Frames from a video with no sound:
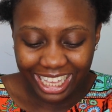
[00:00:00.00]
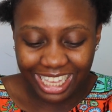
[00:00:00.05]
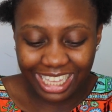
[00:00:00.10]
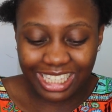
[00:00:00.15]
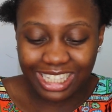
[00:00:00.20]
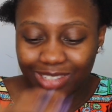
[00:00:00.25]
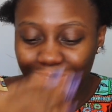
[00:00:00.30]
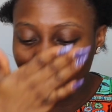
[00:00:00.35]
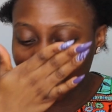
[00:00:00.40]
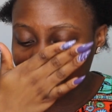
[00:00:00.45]

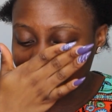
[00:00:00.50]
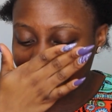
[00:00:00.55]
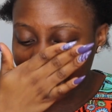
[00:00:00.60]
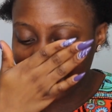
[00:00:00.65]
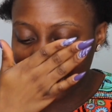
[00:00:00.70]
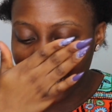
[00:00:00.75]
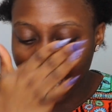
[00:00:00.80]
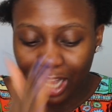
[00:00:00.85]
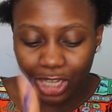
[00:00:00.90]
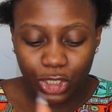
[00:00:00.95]
it smells
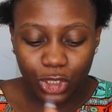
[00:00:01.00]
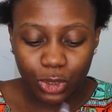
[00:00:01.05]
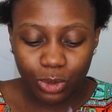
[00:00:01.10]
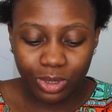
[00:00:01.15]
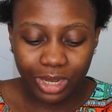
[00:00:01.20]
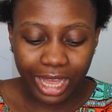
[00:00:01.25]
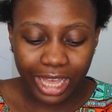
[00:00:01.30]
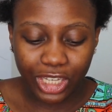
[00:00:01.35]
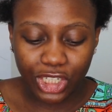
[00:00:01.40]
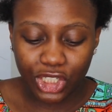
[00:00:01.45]
like actual
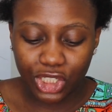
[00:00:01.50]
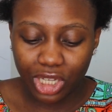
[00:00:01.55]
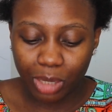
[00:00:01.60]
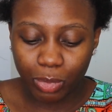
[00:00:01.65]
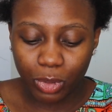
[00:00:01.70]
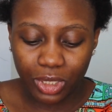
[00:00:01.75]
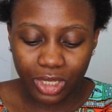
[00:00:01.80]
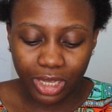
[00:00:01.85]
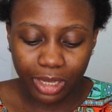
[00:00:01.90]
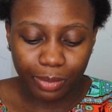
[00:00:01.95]
like shea
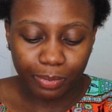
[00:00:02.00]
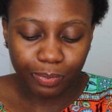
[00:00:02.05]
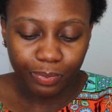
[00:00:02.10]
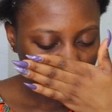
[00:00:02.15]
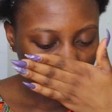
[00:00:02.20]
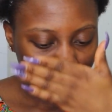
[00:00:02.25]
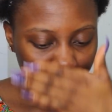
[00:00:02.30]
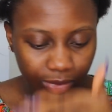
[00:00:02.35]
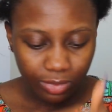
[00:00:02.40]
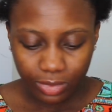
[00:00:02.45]
butter
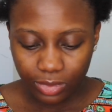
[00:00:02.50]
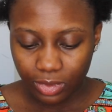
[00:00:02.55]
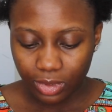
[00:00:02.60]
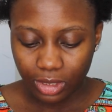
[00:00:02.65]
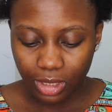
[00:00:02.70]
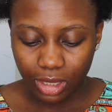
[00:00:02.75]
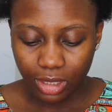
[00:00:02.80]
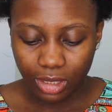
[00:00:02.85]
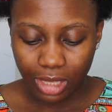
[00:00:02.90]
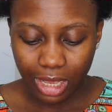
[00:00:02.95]

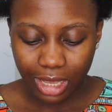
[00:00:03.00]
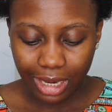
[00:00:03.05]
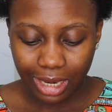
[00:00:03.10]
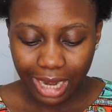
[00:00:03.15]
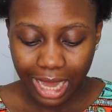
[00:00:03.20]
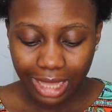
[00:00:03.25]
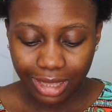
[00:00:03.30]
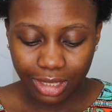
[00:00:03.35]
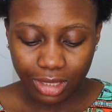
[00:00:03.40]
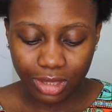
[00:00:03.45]
and yeah i
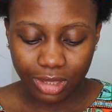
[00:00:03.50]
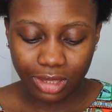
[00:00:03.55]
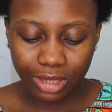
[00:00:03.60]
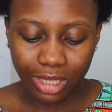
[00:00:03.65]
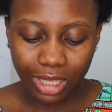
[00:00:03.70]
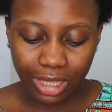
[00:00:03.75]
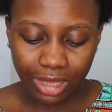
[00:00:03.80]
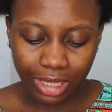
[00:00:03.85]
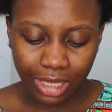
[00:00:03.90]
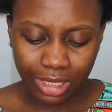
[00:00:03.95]
like the
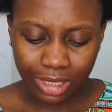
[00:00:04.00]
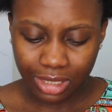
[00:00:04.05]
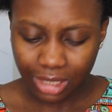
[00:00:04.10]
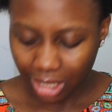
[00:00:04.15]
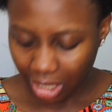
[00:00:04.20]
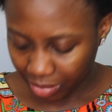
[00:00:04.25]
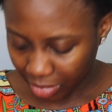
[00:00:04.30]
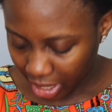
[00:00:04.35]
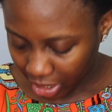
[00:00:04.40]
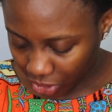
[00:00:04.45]
thickness
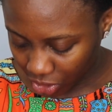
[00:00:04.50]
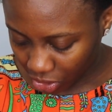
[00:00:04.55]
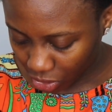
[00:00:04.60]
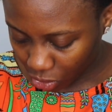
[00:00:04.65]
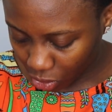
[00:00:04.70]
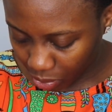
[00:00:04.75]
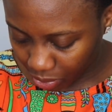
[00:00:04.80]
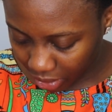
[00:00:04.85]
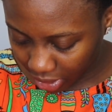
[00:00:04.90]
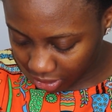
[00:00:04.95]
i'm actually
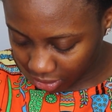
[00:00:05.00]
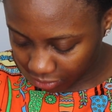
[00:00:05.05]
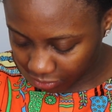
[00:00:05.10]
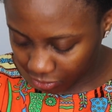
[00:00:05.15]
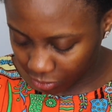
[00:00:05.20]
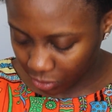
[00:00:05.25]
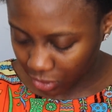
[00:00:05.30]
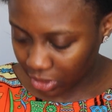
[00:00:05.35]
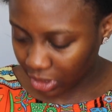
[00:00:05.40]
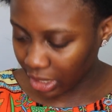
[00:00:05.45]
go buy the
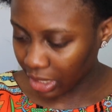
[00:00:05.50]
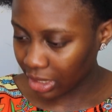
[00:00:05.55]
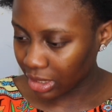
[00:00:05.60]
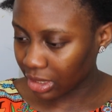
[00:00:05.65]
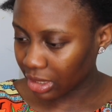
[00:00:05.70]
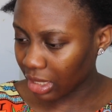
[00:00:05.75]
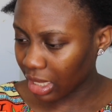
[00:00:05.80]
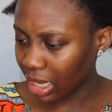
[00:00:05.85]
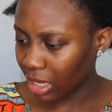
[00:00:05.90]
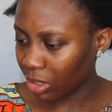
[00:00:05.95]
full
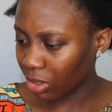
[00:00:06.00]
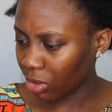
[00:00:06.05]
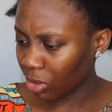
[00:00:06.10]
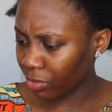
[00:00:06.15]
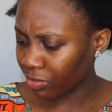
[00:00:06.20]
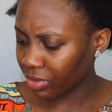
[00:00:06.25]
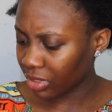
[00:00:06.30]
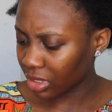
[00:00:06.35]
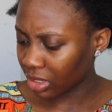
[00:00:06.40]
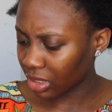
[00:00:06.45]
size i
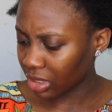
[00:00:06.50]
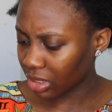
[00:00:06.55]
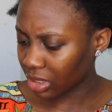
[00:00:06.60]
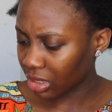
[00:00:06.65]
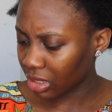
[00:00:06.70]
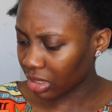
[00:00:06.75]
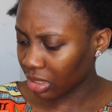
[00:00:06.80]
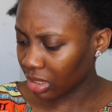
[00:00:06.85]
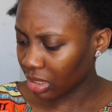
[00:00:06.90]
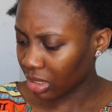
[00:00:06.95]
love this
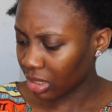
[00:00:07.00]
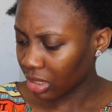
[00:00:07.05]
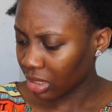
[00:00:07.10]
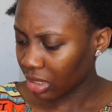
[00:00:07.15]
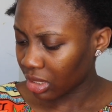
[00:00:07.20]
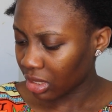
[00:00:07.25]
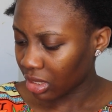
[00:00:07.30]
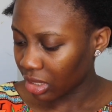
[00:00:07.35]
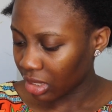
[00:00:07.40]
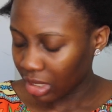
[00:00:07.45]

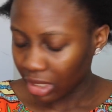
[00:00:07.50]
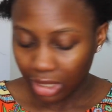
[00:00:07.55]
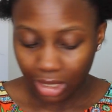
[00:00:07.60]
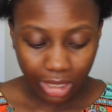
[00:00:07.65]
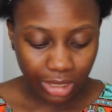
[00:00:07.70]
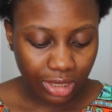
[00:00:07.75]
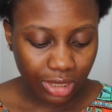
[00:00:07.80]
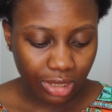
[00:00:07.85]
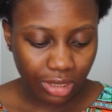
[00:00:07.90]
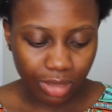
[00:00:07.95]

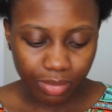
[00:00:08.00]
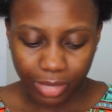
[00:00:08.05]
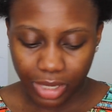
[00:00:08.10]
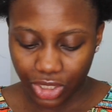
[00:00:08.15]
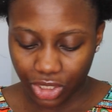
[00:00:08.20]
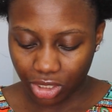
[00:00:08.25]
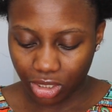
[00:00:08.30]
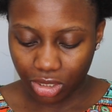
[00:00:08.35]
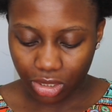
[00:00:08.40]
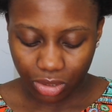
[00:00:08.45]
let's see the
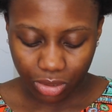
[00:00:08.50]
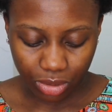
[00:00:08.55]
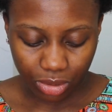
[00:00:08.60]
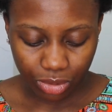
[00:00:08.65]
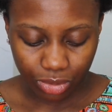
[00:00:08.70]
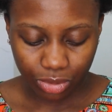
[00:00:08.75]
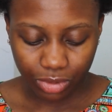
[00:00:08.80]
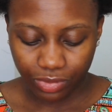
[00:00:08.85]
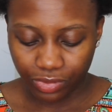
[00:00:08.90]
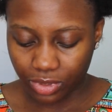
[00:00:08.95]
magic is gonna
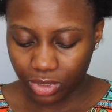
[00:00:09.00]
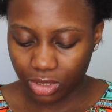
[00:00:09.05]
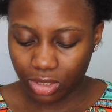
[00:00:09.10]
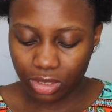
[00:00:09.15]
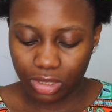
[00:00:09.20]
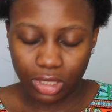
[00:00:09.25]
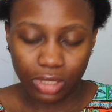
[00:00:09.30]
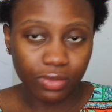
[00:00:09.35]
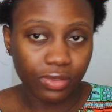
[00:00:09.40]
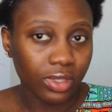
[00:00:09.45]
do if
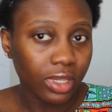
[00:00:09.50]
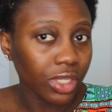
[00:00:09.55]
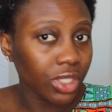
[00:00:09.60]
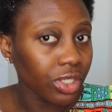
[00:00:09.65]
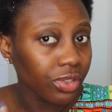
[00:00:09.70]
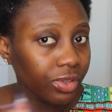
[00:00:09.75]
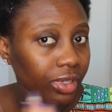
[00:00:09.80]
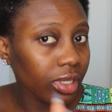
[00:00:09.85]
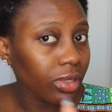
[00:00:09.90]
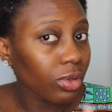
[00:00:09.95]
it's if it's
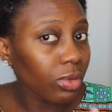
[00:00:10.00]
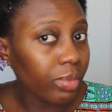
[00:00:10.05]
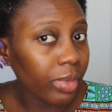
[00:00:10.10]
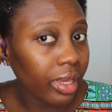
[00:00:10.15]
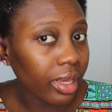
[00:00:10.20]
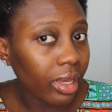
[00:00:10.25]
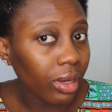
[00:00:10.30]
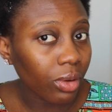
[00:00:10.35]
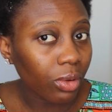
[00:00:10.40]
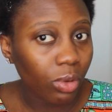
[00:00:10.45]
actually really good my
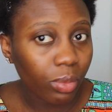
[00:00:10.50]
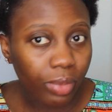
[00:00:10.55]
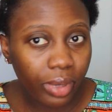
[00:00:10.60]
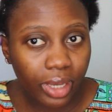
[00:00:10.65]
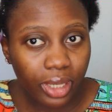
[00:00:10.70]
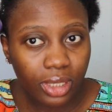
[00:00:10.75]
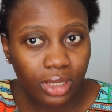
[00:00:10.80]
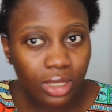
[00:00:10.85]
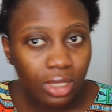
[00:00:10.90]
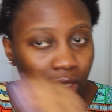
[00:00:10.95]
hair i'll go buy
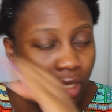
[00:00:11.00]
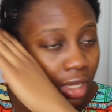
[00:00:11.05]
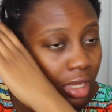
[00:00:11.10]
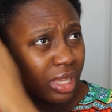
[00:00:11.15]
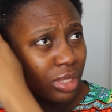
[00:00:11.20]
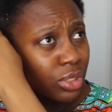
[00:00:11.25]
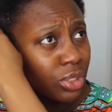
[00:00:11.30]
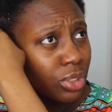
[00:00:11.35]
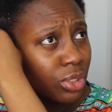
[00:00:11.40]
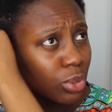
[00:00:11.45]
it
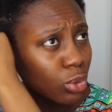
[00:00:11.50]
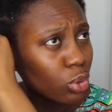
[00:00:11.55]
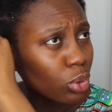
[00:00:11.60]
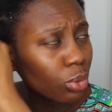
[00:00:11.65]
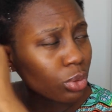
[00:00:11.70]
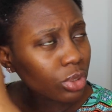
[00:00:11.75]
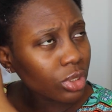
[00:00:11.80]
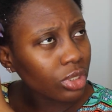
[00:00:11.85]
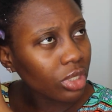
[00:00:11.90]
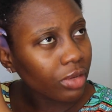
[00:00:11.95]
it's
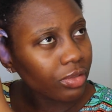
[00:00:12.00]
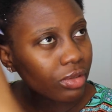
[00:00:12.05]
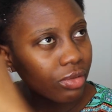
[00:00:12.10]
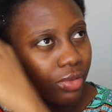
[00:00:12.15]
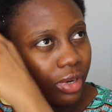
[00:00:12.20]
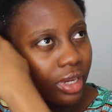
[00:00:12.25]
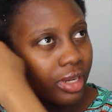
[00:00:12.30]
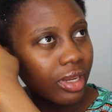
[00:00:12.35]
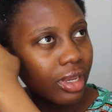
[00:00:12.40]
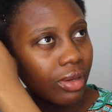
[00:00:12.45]
so soft
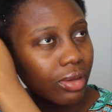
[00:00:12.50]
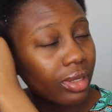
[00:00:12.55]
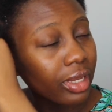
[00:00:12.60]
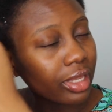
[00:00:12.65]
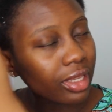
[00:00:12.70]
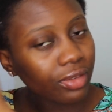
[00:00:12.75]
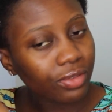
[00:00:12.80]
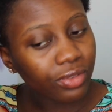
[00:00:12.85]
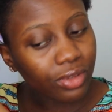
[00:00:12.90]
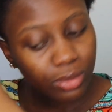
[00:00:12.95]
right now
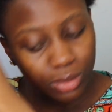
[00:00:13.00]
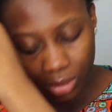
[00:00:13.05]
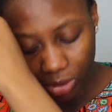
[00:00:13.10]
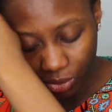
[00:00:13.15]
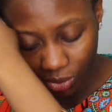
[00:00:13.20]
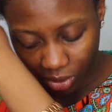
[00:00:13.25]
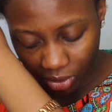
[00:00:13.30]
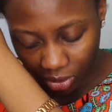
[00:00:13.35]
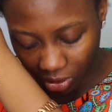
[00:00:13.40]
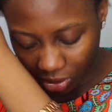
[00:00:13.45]
like it feels
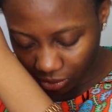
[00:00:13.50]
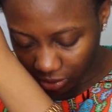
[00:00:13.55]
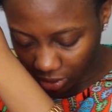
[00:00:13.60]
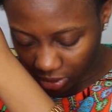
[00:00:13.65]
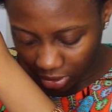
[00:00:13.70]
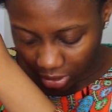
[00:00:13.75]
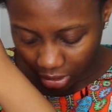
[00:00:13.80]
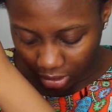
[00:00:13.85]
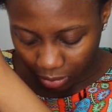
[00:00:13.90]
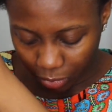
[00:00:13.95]
so good doing
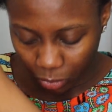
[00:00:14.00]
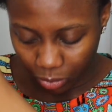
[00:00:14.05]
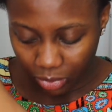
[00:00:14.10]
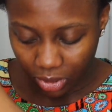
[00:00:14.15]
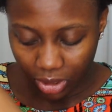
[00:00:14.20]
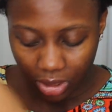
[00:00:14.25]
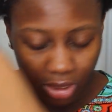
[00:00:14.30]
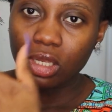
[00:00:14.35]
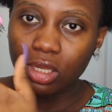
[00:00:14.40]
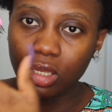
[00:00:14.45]
this at the
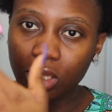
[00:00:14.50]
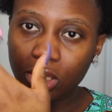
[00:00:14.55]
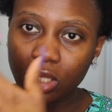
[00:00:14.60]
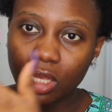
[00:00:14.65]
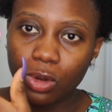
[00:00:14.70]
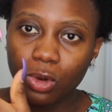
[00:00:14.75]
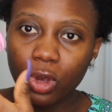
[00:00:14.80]
moment so i'll